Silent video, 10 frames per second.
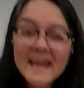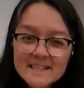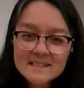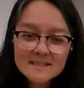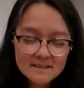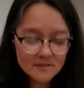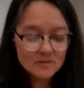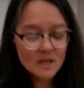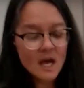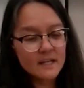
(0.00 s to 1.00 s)
8. You
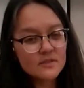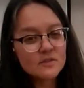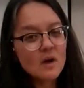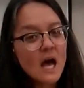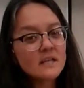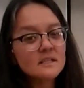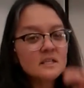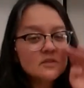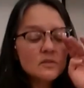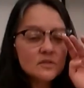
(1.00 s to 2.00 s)
got it. So
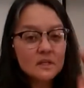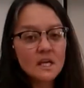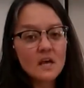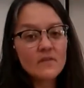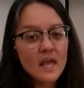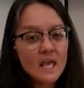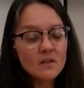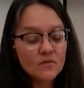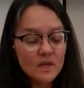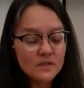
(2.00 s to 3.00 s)
octahedron is going to have
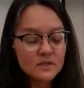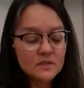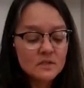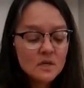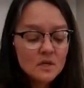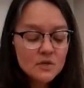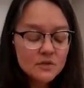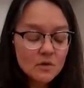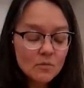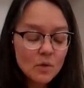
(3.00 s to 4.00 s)
8 faces.
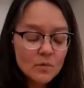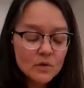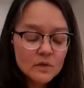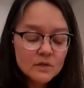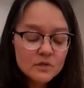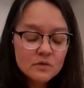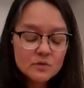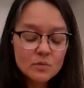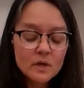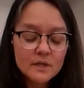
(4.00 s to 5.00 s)
So what we're going to do is
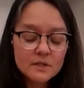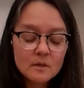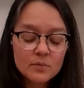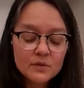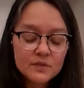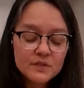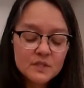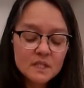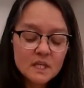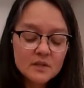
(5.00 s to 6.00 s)
we're going to put this
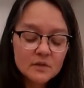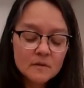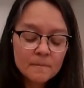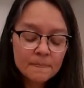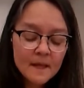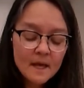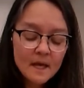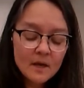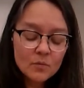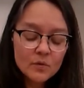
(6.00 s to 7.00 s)
together,
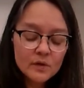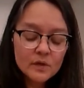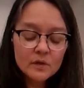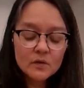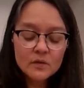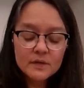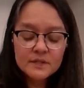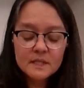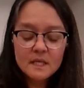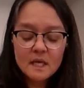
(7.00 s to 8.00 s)
and we're going
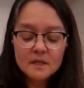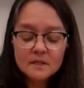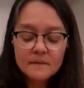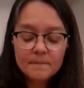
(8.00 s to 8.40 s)
to get